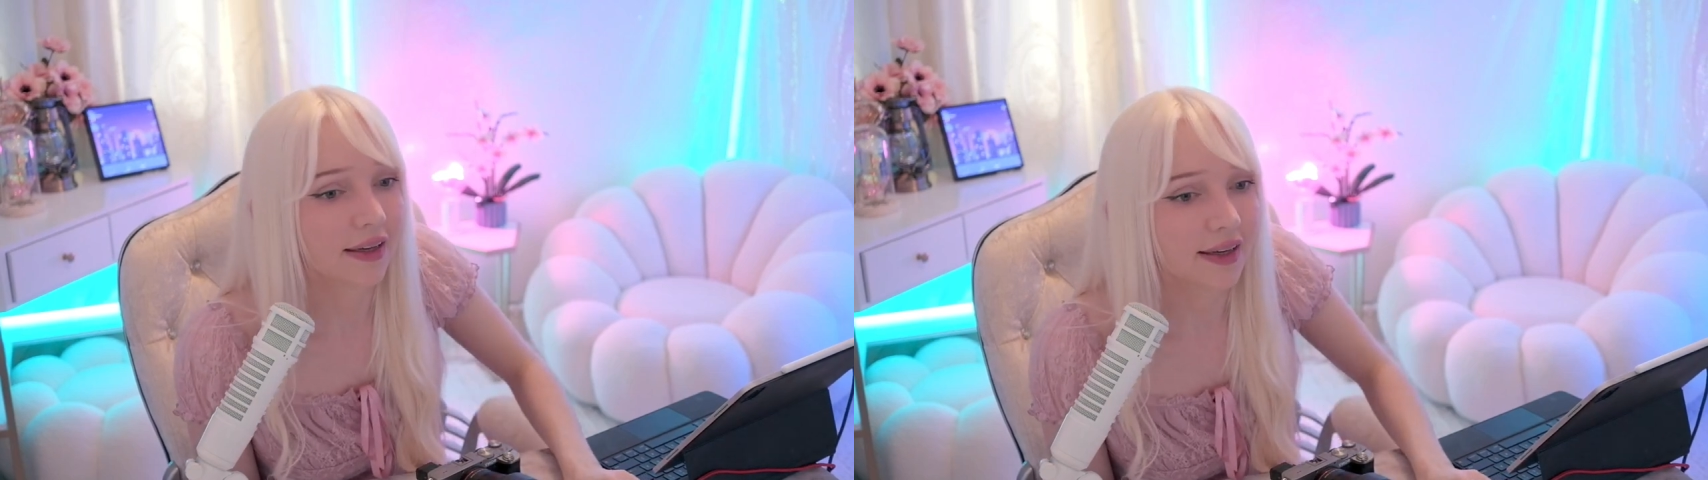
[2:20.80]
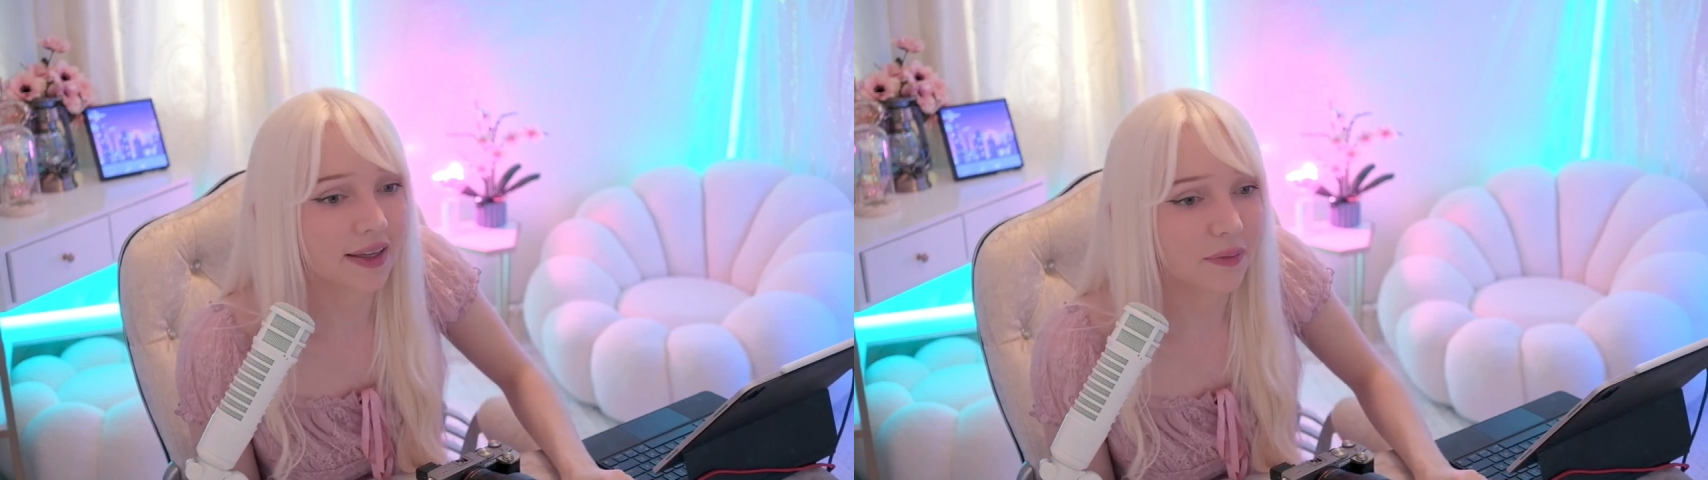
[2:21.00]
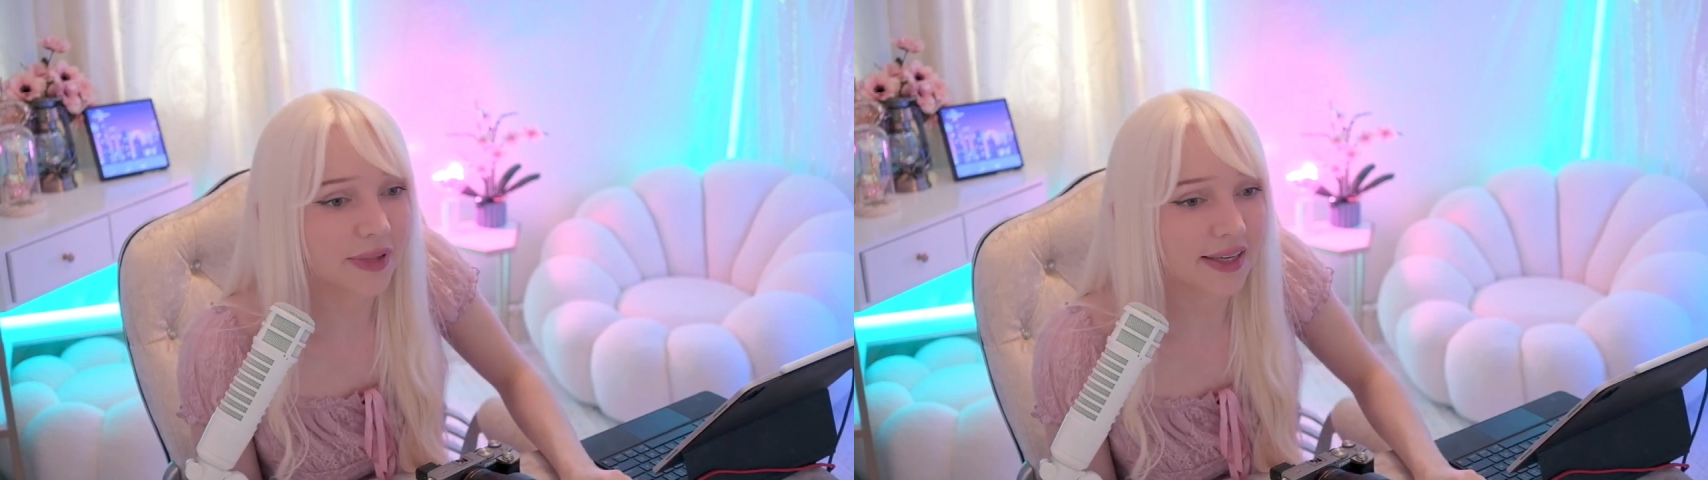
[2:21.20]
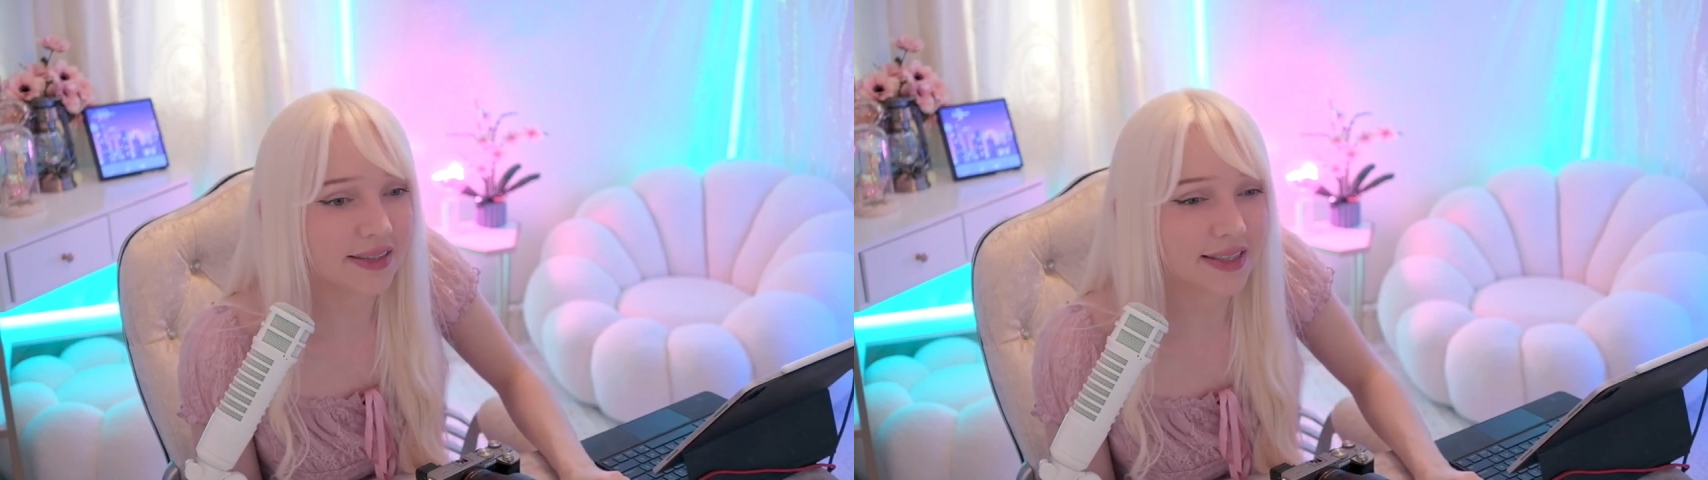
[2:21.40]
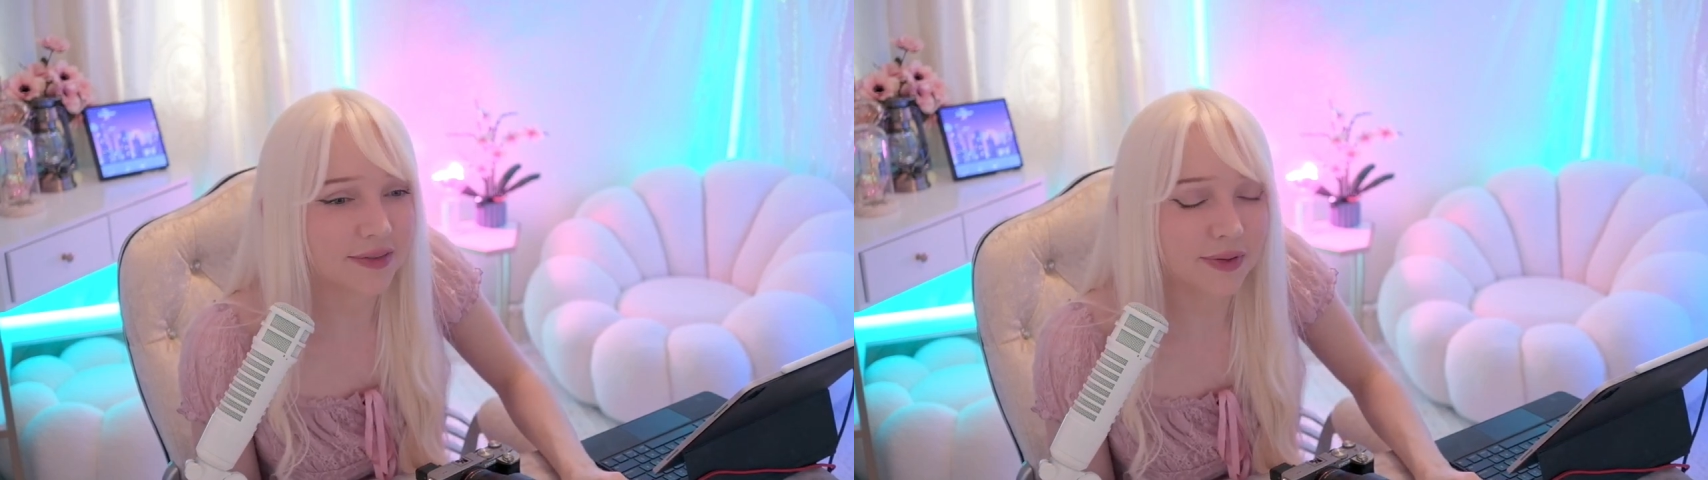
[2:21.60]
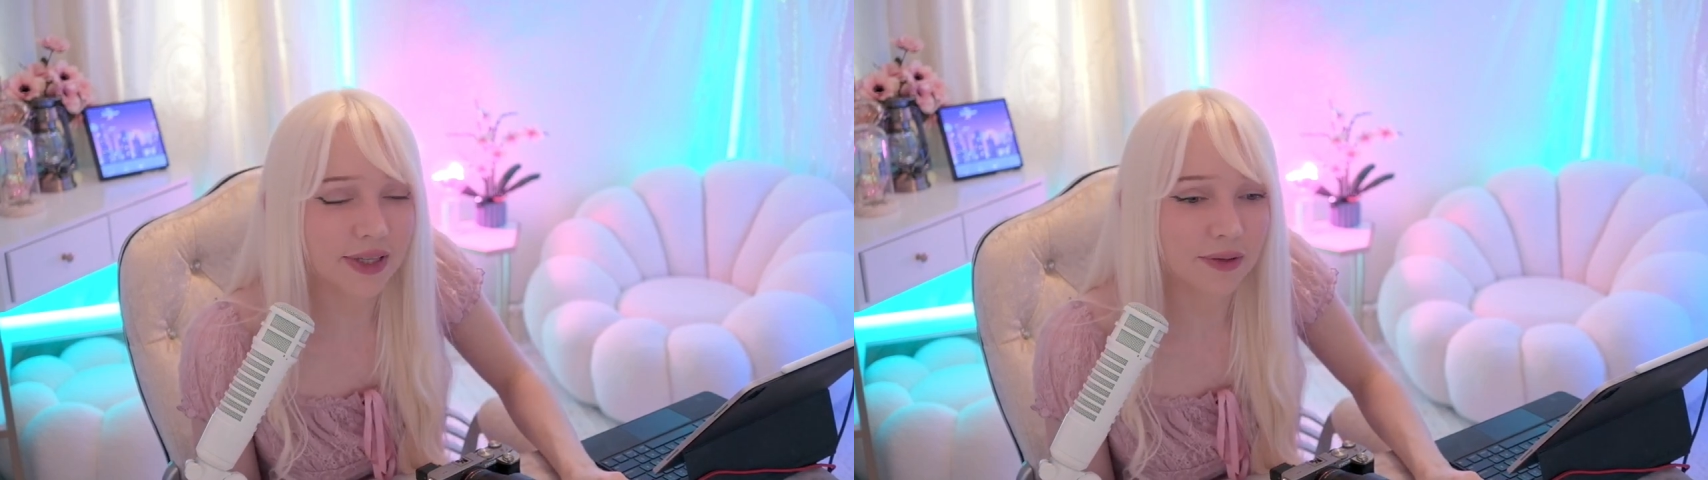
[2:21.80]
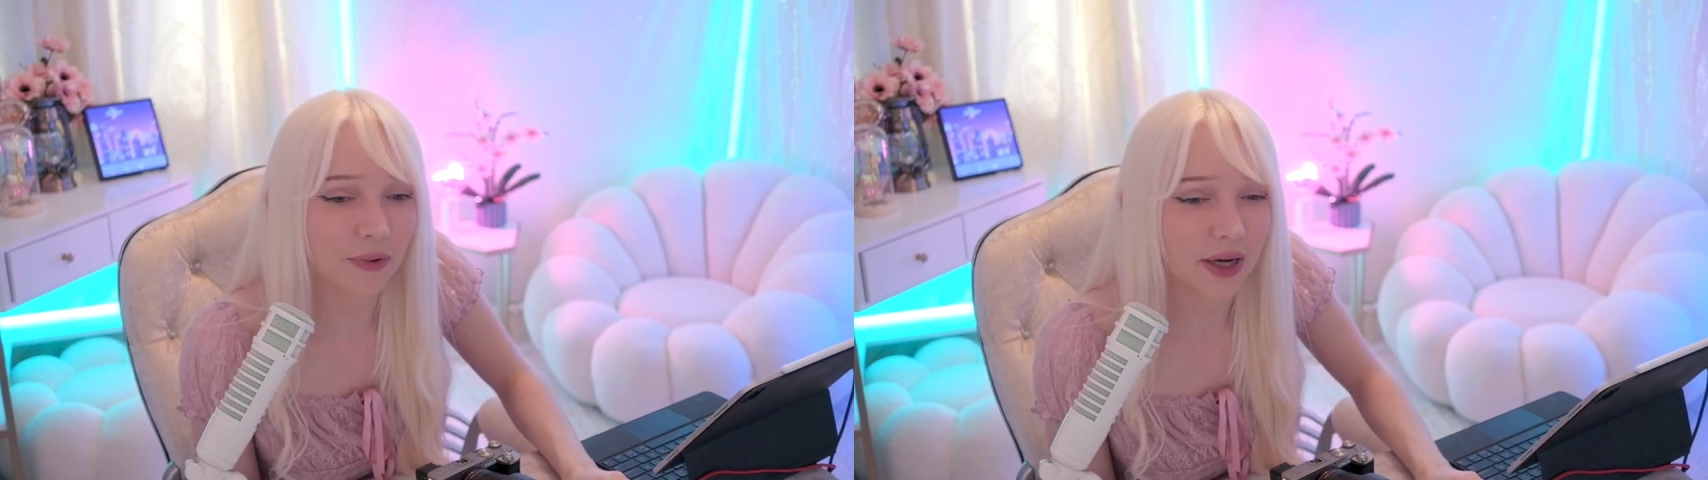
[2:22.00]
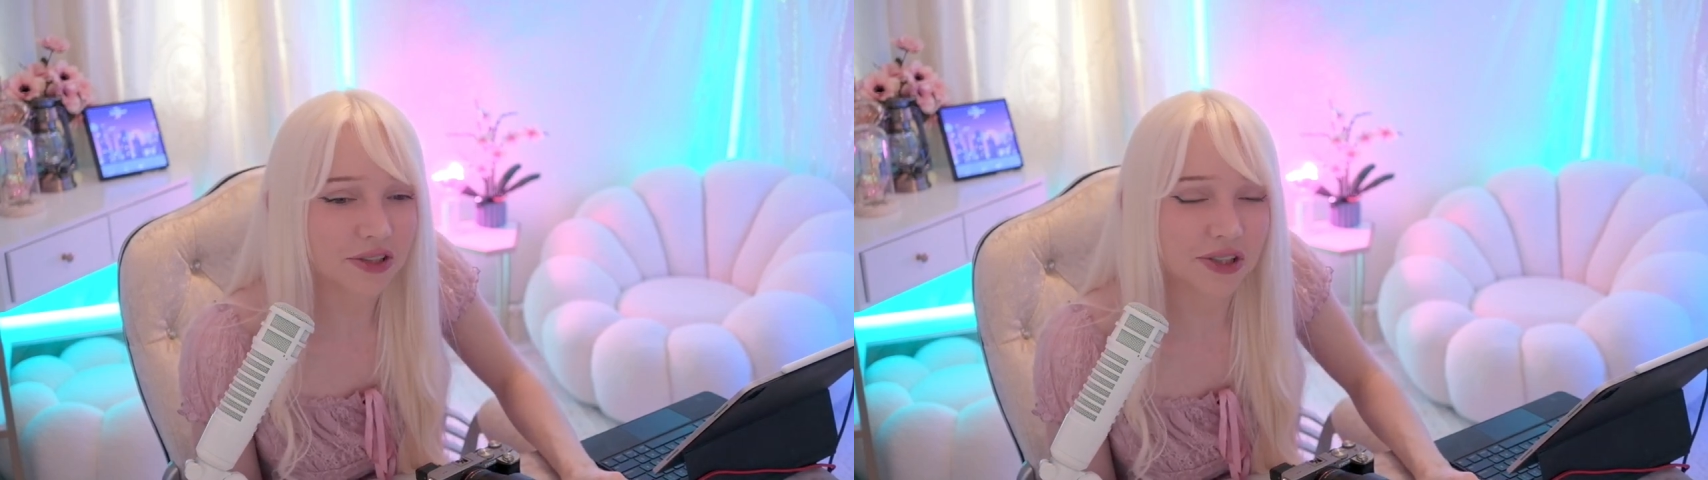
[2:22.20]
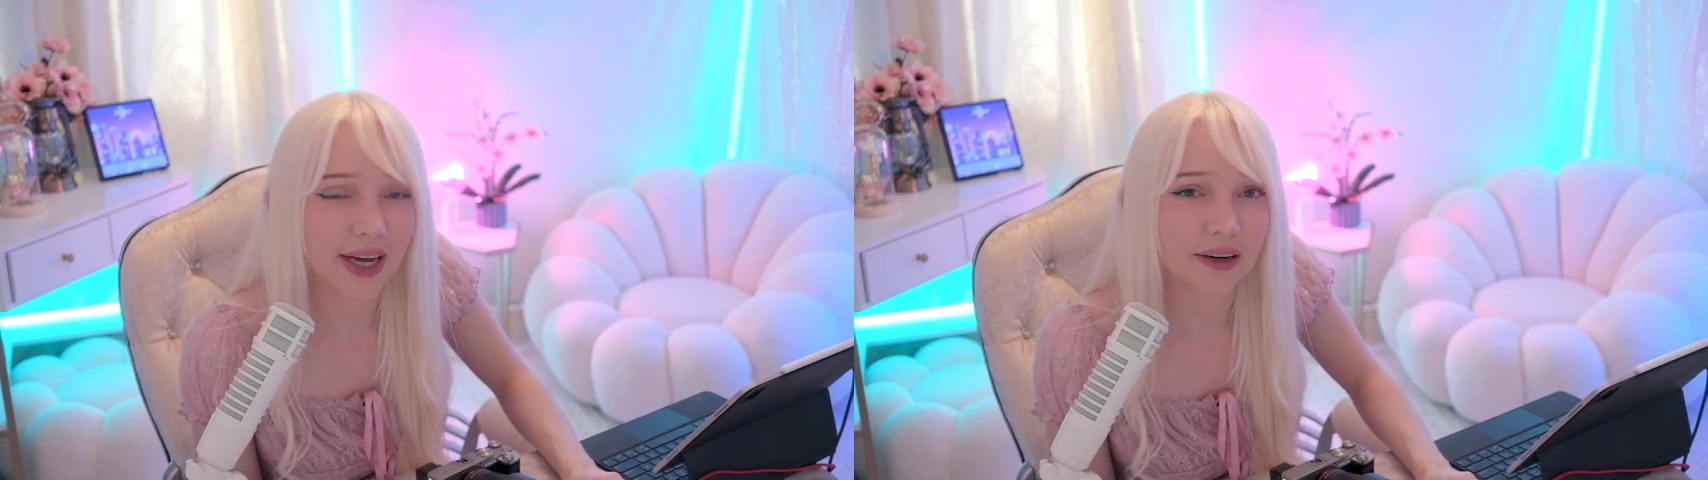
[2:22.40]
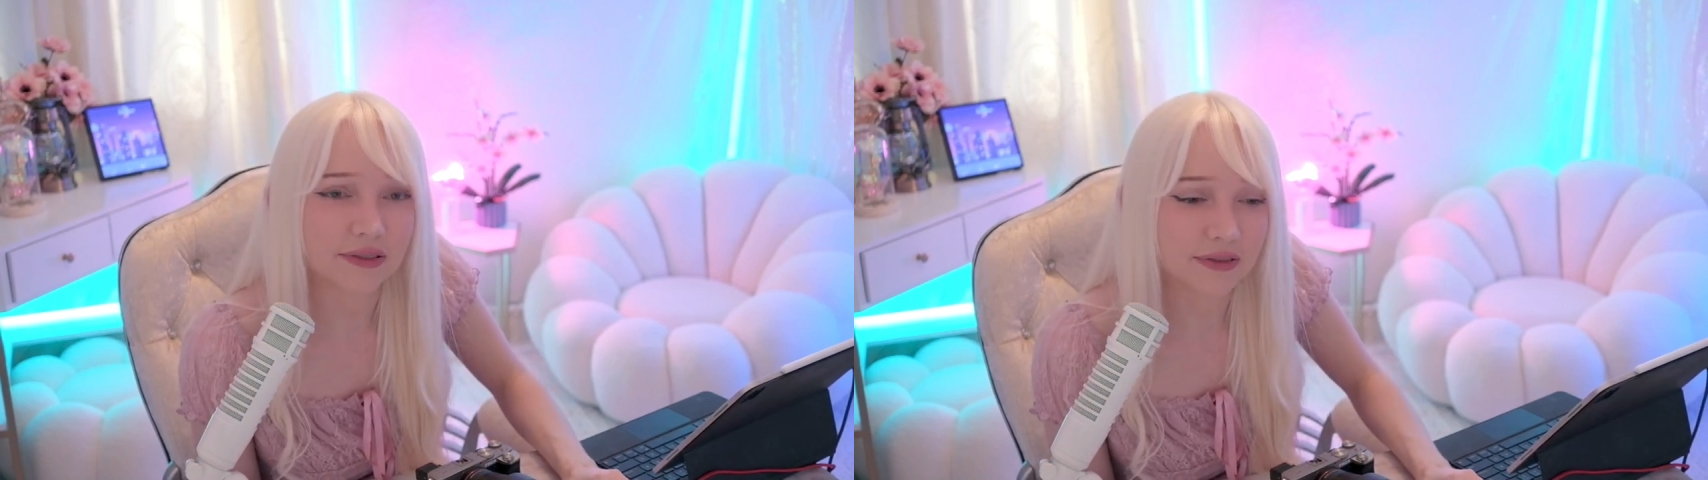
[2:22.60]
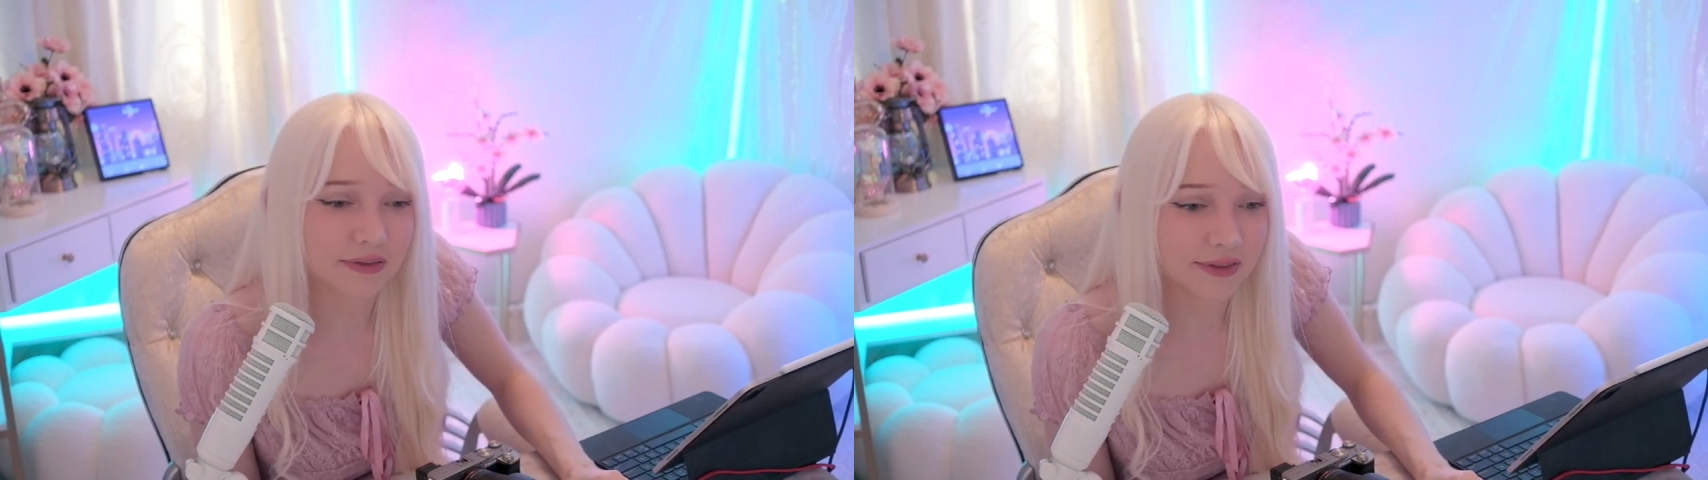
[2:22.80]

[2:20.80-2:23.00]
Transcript: Uh, because it's really washed out,